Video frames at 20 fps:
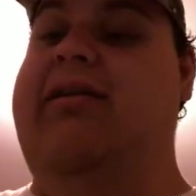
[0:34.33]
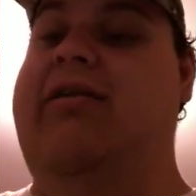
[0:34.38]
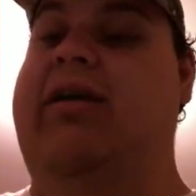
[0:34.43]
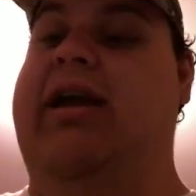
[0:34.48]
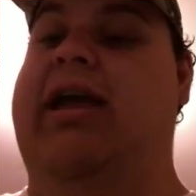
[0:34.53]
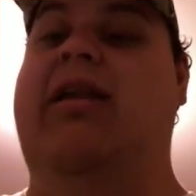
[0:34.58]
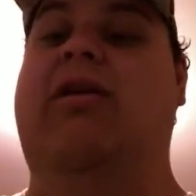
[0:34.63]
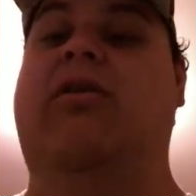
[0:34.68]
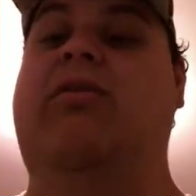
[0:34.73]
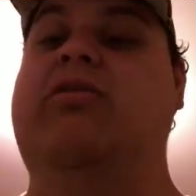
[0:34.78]

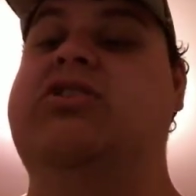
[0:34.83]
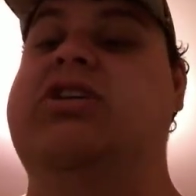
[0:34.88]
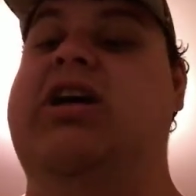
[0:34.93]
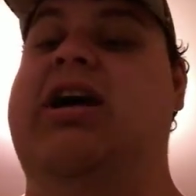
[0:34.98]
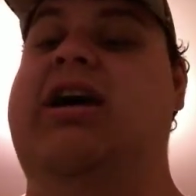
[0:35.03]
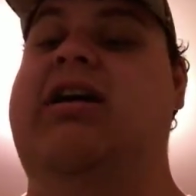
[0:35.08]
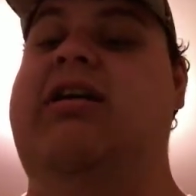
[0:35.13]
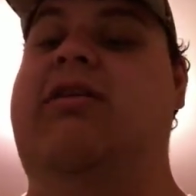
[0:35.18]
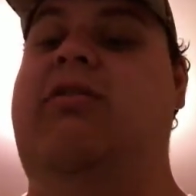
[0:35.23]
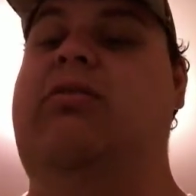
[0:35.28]
And old
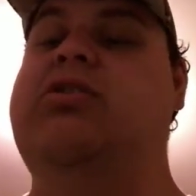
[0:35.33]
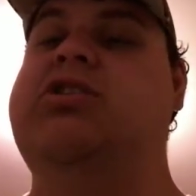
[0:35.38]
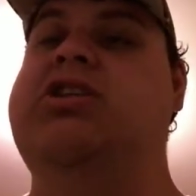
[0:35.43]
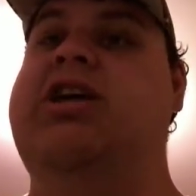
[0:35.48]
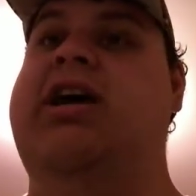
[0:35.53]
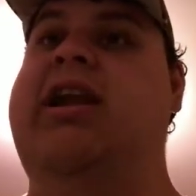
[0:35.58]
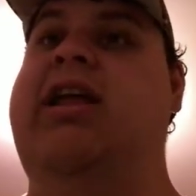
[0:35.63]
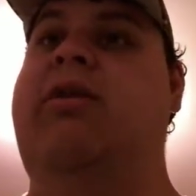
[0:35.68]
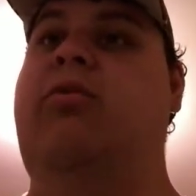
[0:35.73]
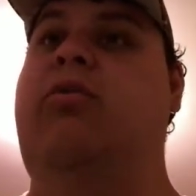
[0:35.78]

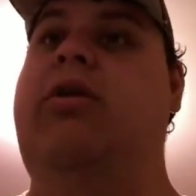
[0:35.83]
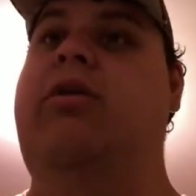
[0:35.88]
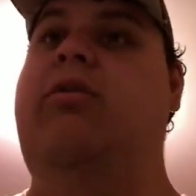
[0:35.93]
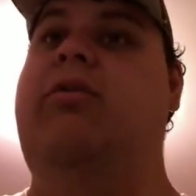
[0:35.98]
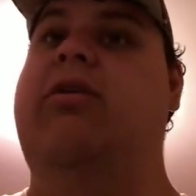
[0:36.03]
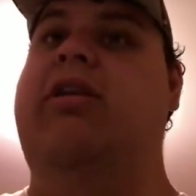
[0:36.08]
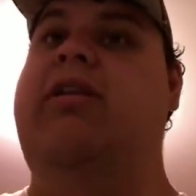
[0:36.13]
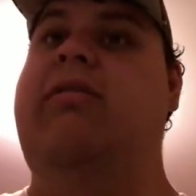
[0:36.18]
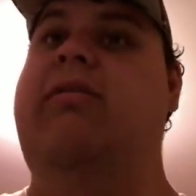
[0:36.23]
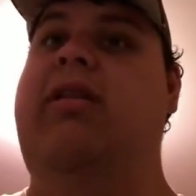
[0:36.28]
Johnny Woo
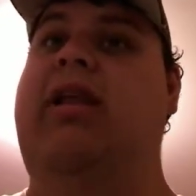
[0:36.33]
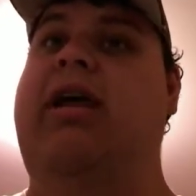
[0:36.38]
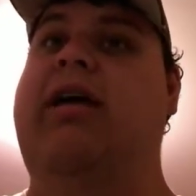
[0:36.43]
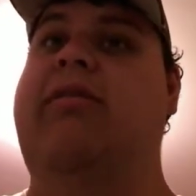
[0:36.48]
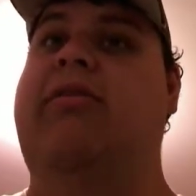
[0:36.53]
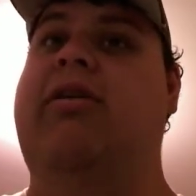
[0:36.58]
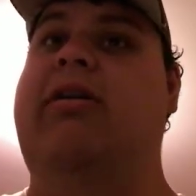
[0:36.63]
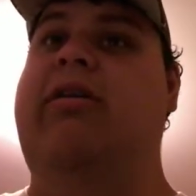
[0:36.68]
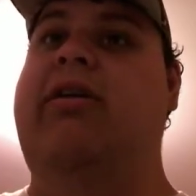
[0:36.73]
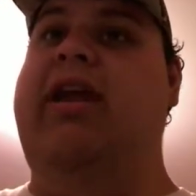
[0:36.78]
could
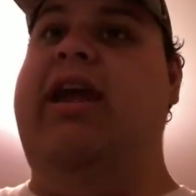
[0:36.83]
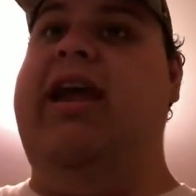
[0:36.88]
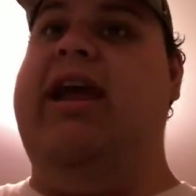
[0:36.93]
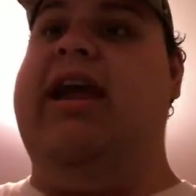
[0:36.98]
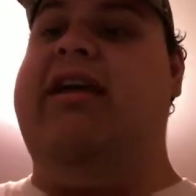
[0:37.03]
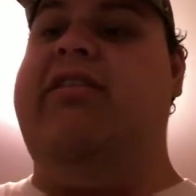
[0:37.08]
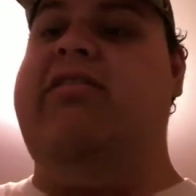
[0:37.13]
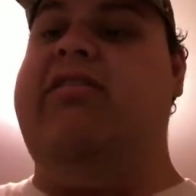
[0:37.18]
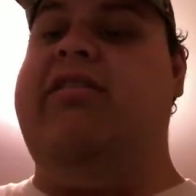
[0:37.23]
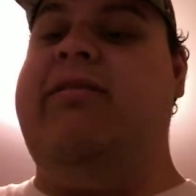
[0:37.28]
deliver on the
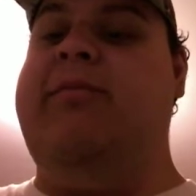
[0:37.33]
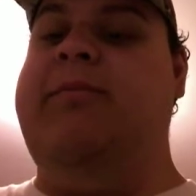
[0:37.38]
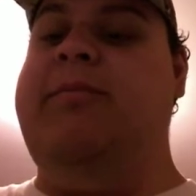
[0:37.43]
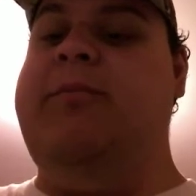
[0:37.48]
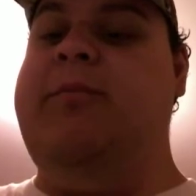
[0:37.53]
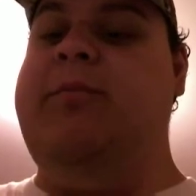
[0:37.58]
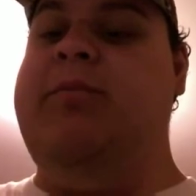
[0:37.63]
action.